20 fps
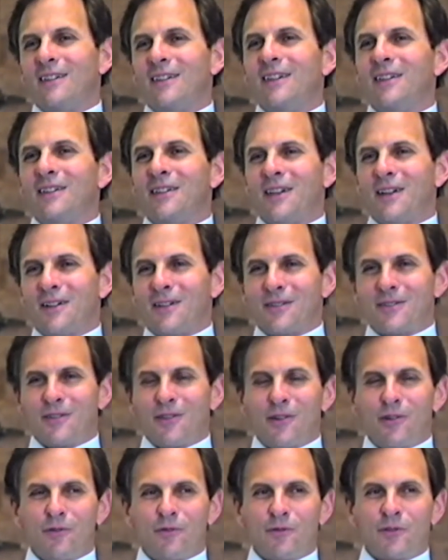details
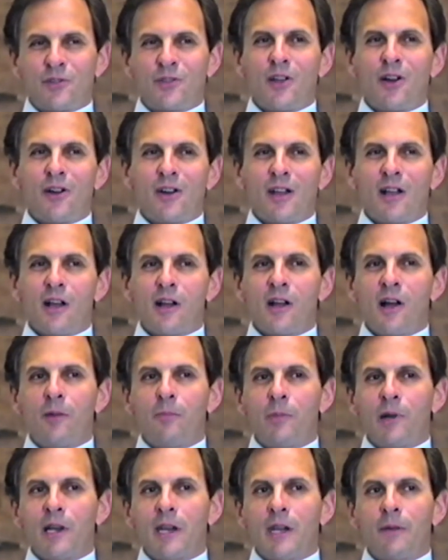of starting a
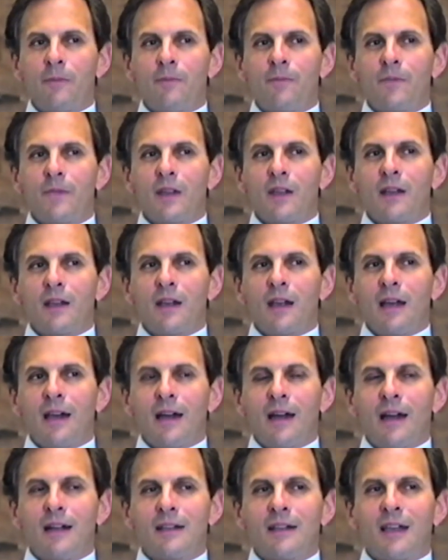company.
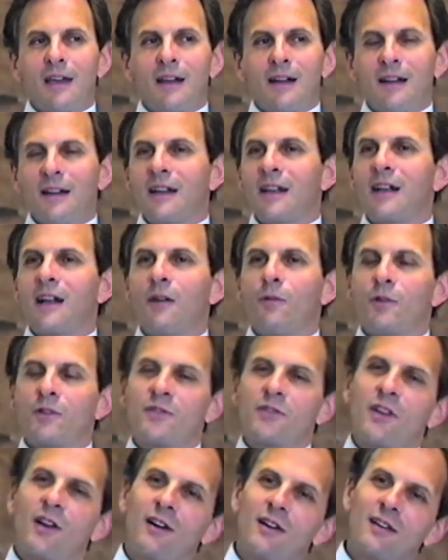And Catalytica was
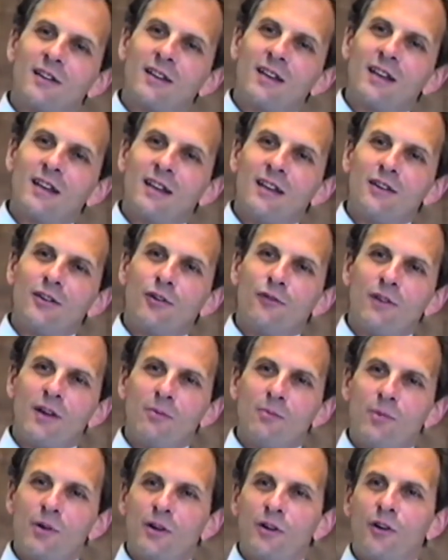started in
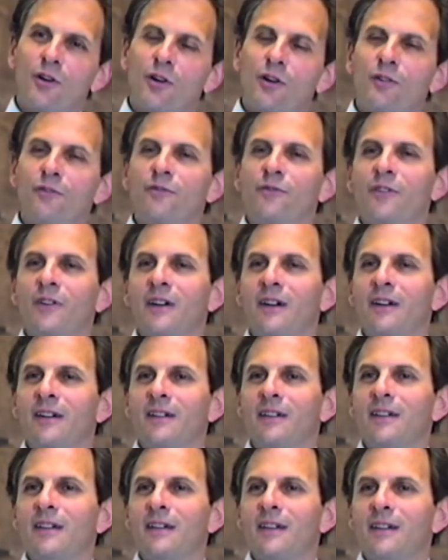November of
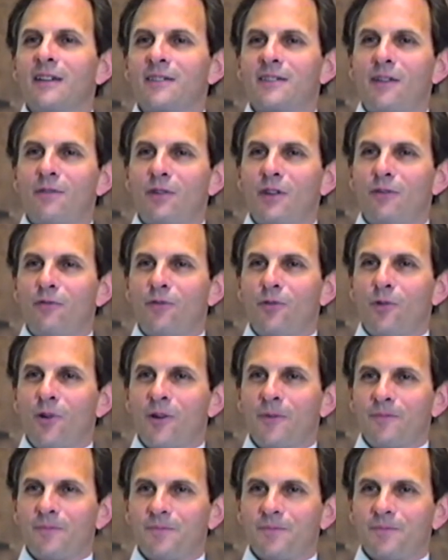'74.